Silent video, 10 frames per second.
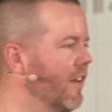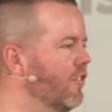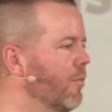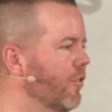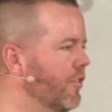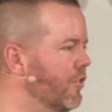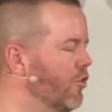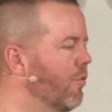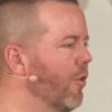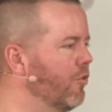and his mercy, to
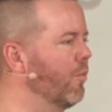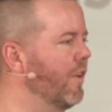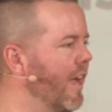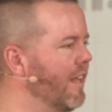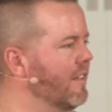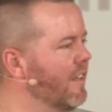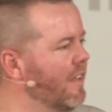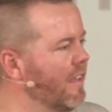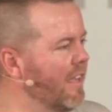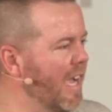show them both in one act.
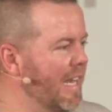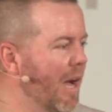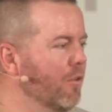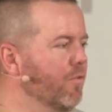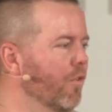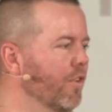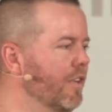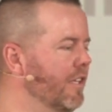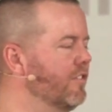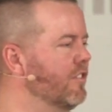And that was for
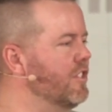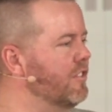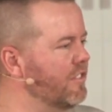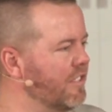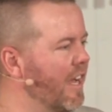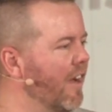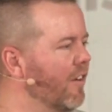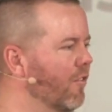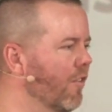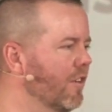his son Jesus to die
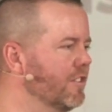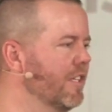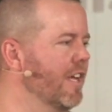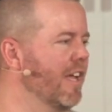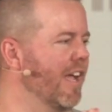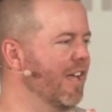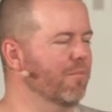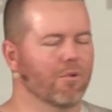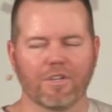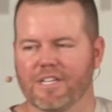on a cross
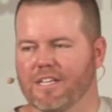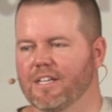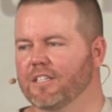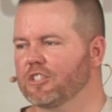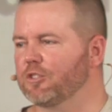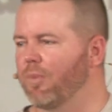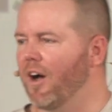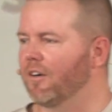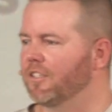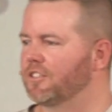and bleed
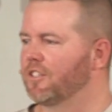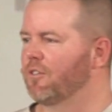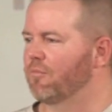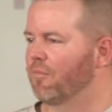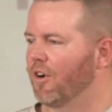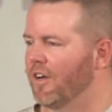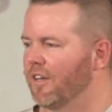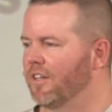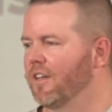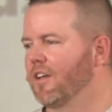spotless
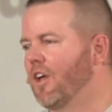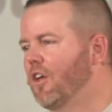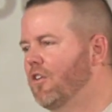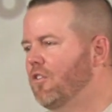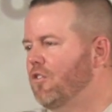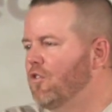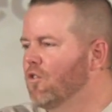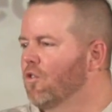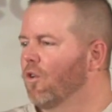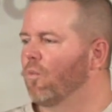blood.
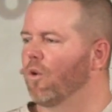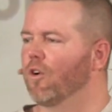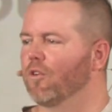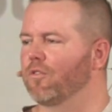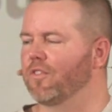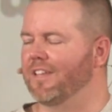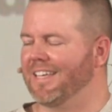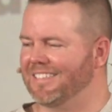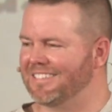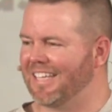Your worth
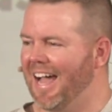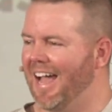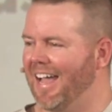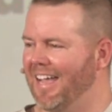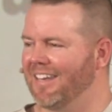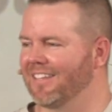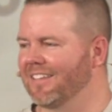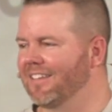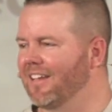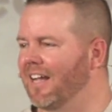is tied.
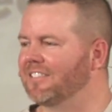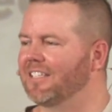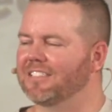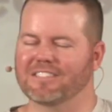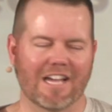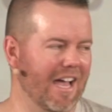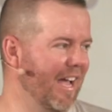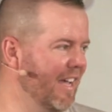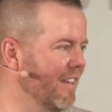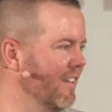I said it's
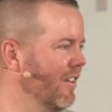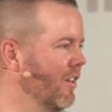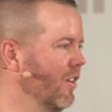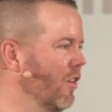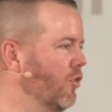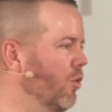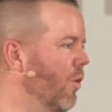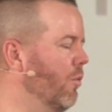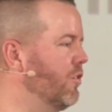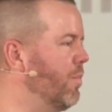tied to
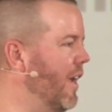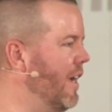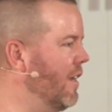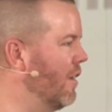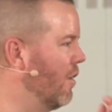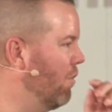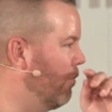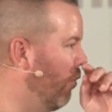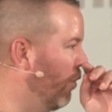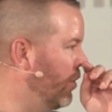what was paid
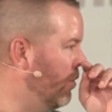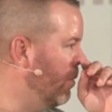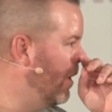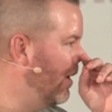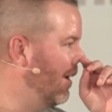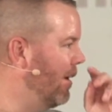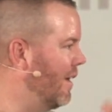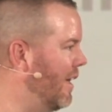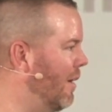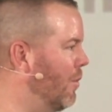for you.
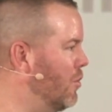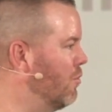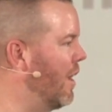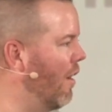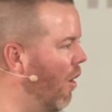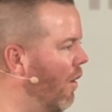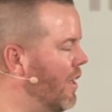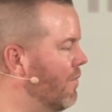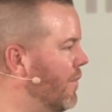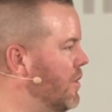And when you can't hardly
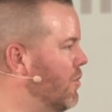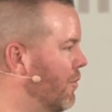convince